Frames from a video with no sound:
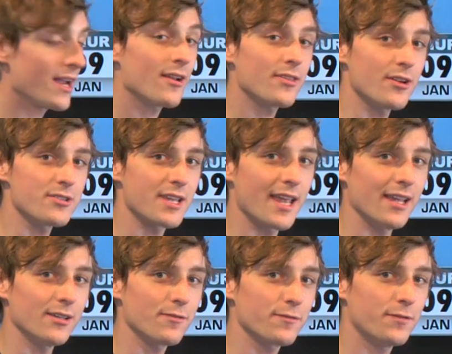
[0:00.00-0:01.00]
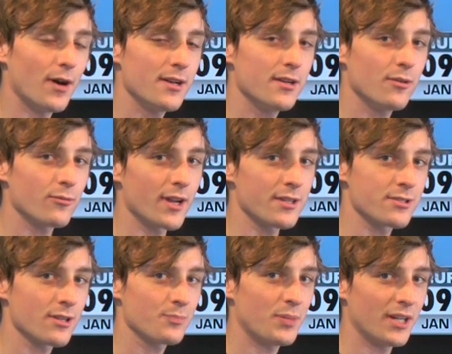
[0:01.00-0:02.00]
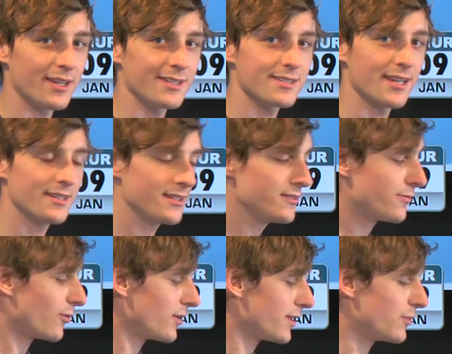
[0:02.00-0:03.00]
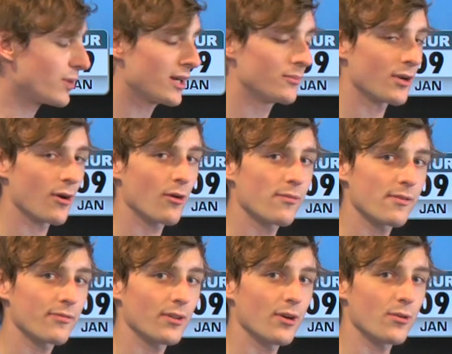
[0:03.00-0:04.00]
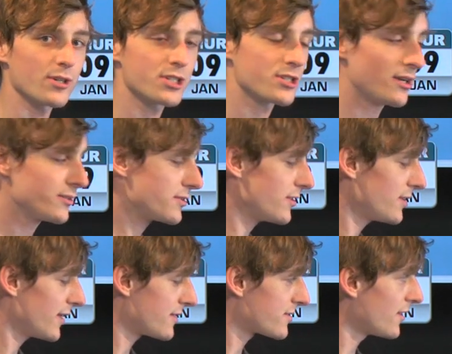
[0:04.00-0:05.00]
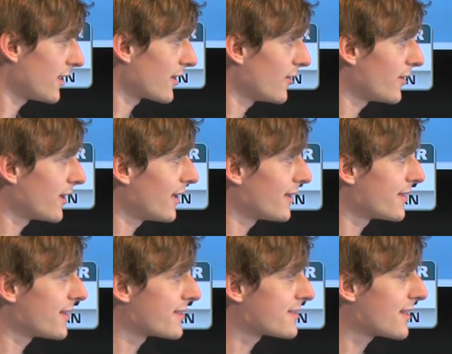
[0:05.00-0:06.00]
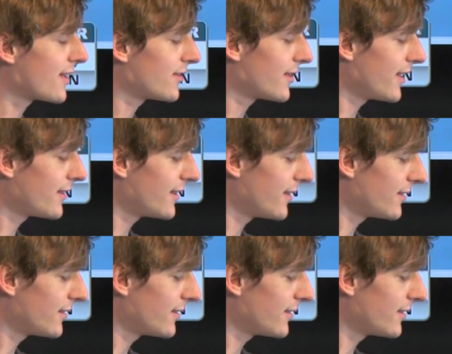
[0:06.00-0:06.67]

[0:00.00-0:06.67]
there, there's a fundraiser, pun intended, for the Brattleboro Overflow Shelter that's going on this Saturday, the